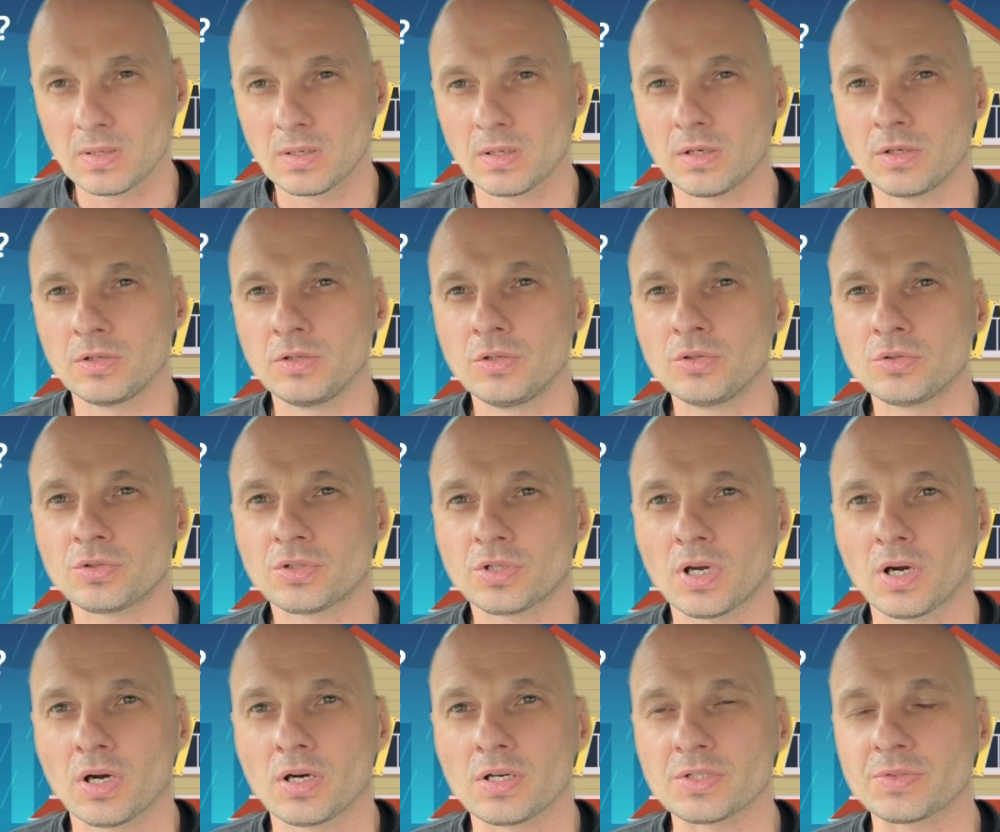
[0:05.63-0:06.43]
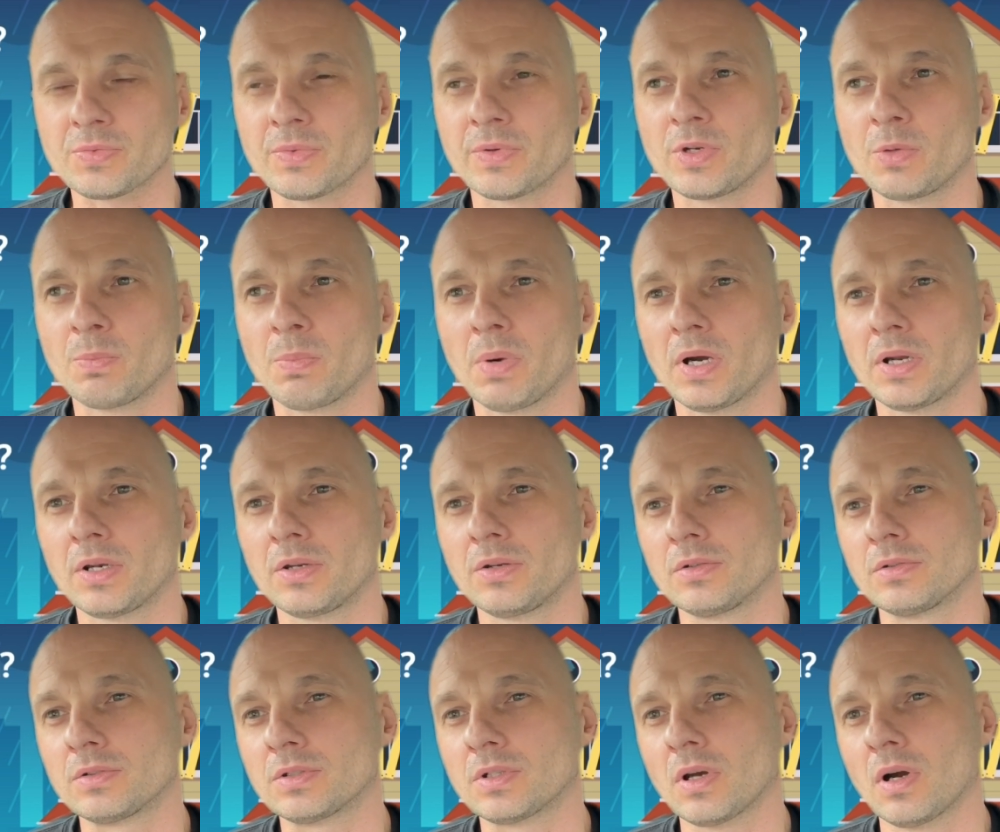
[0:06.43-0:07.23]
used cars. When you buy a
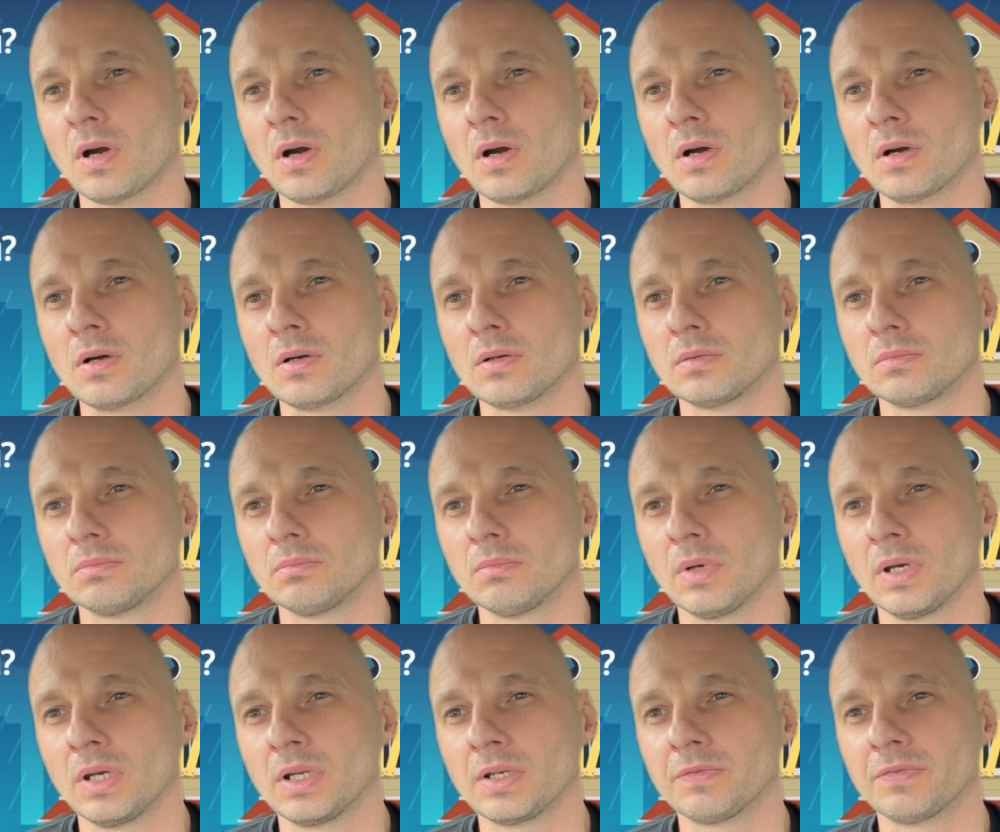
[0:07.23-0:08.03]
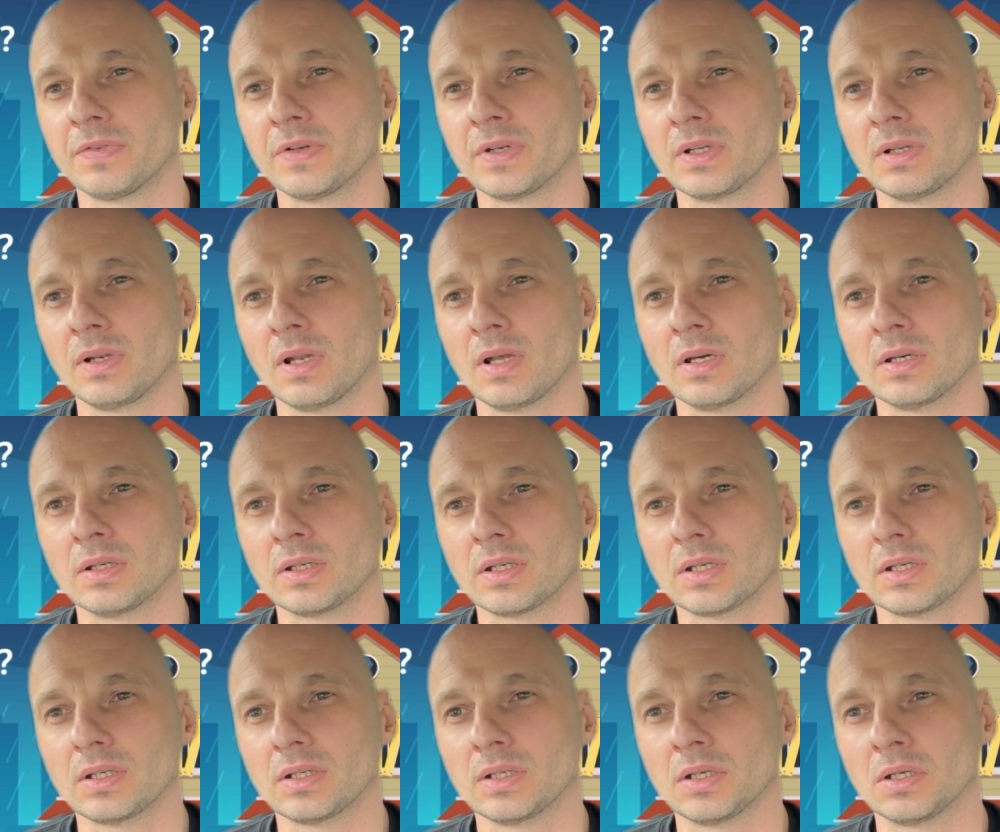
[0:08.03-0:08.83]
used car, anything like
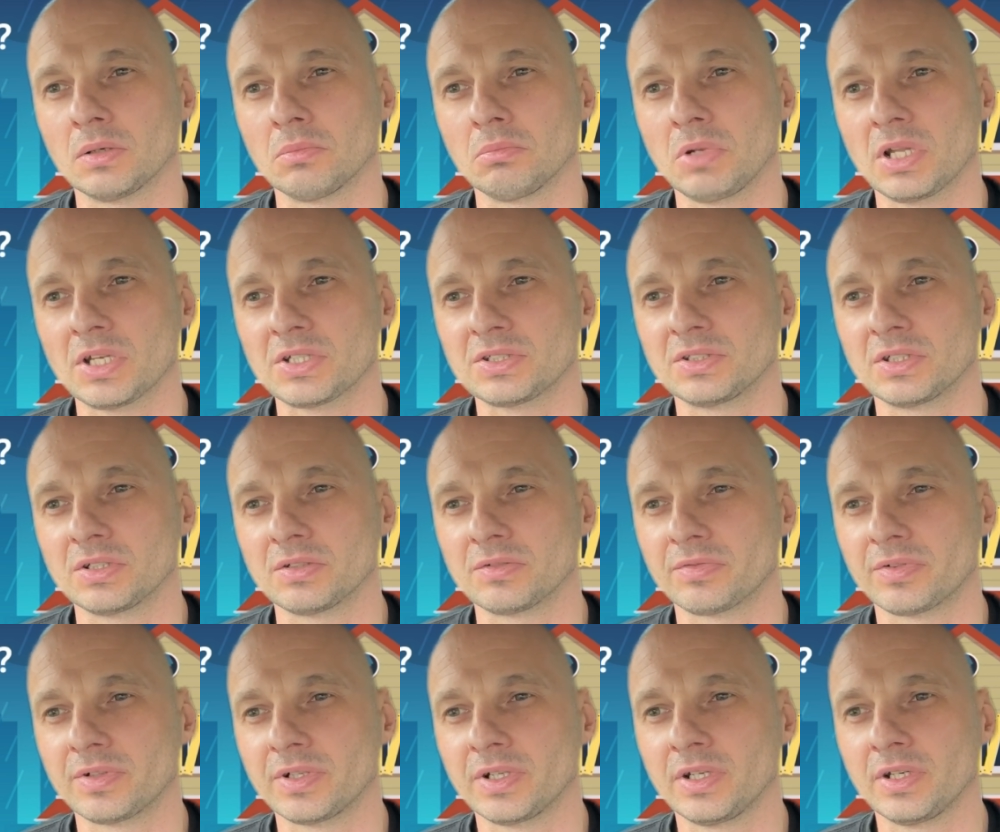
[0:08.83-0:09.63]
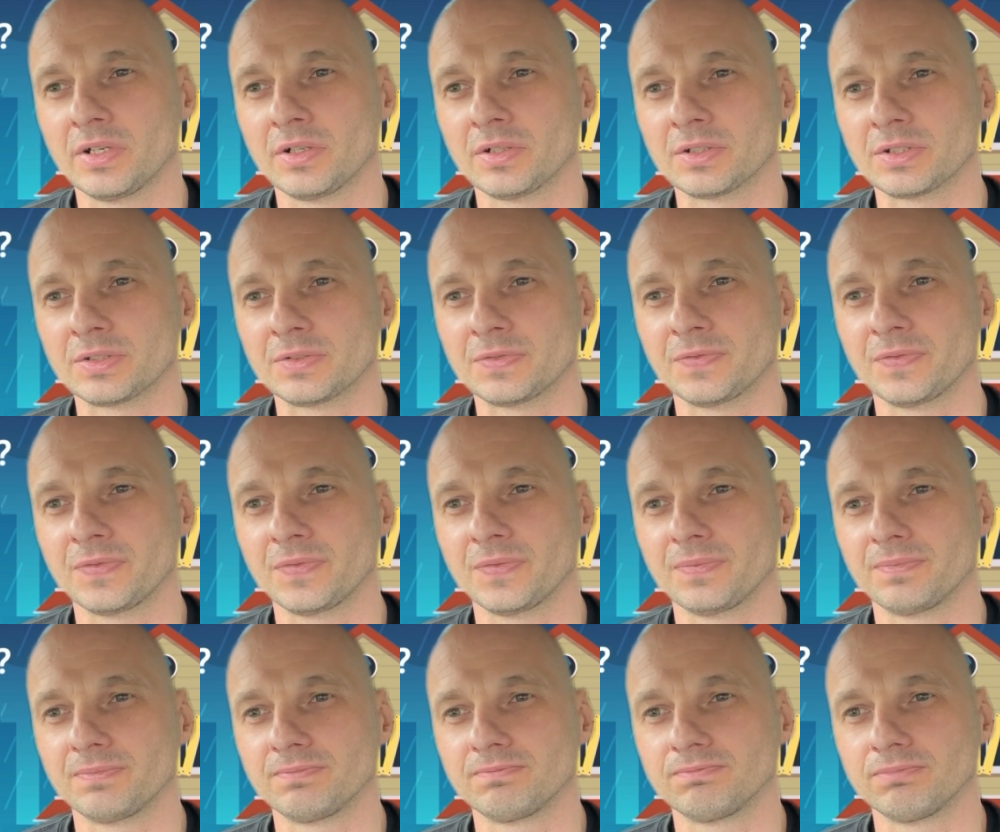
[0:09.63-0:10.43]
less than 3 years
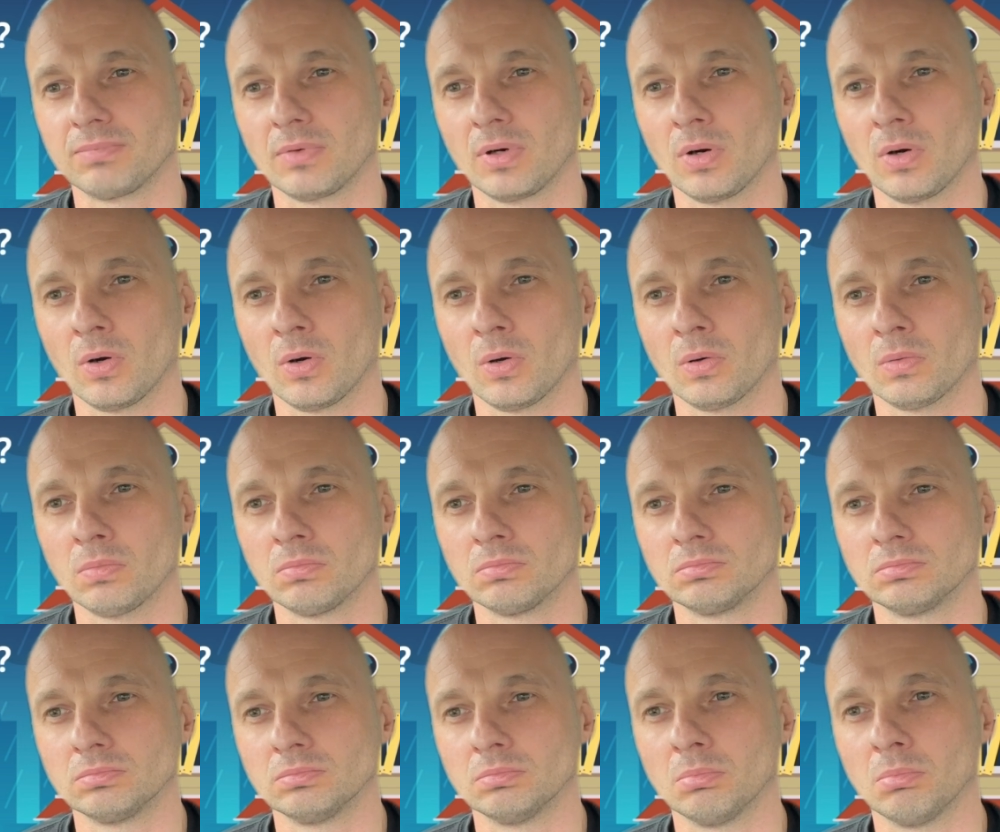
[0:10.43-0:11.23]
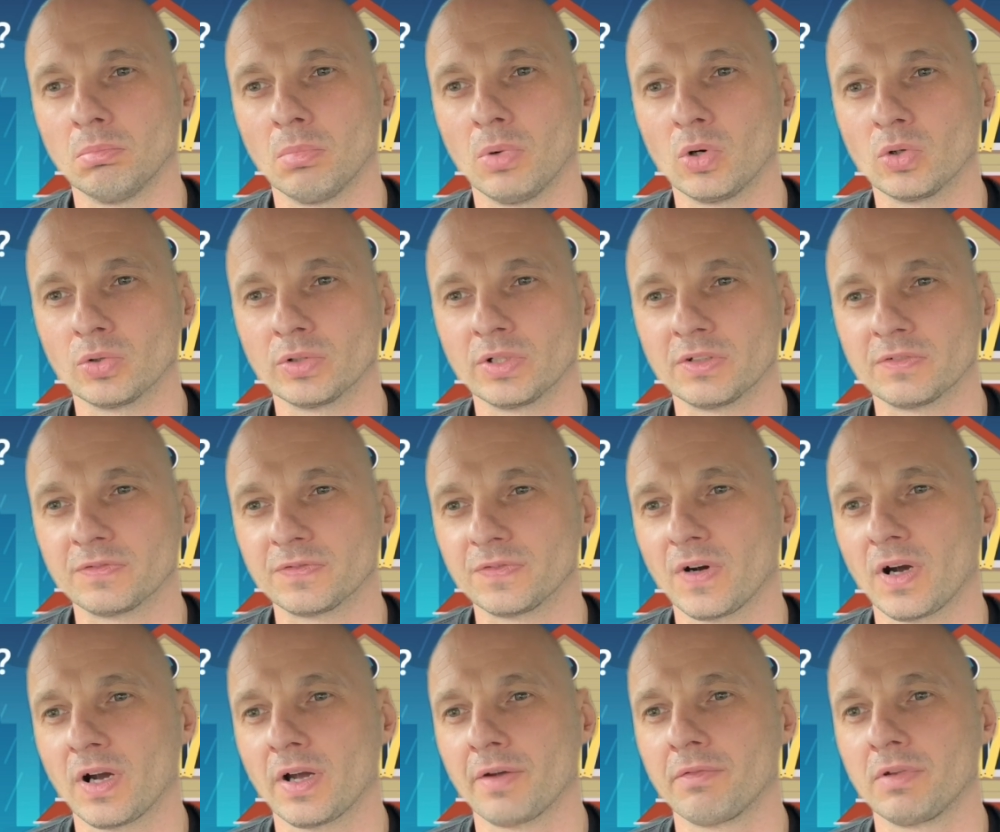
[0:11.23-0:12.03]
or more than
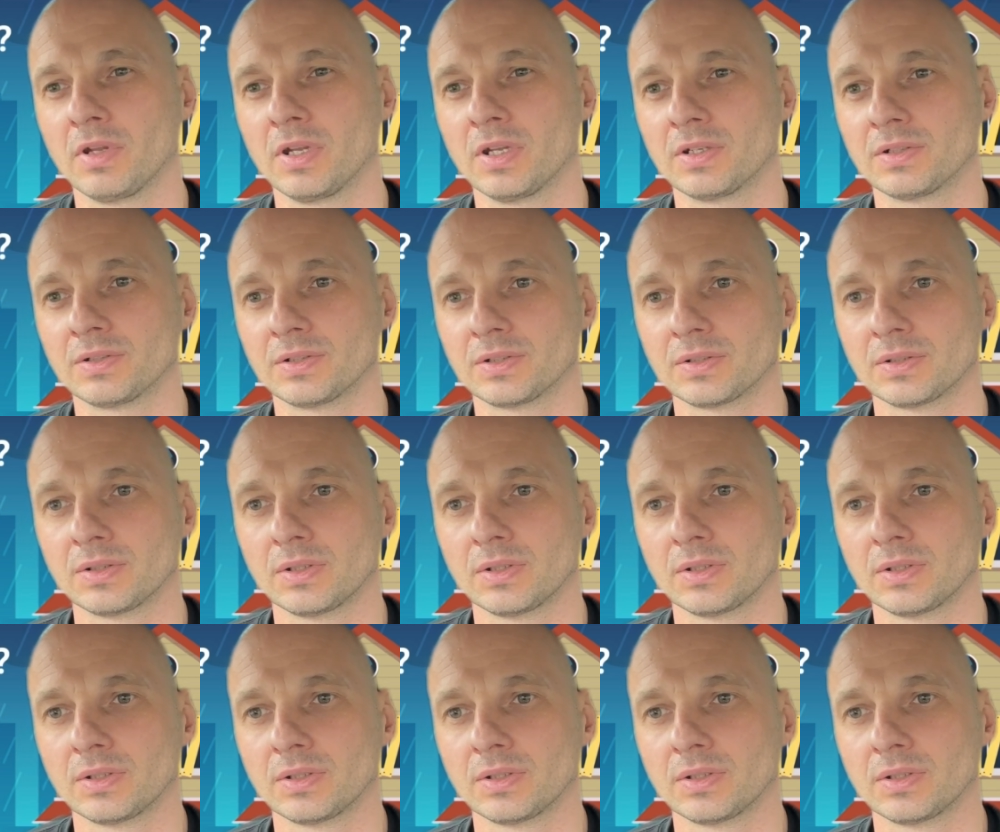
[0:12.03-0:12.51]
5 years,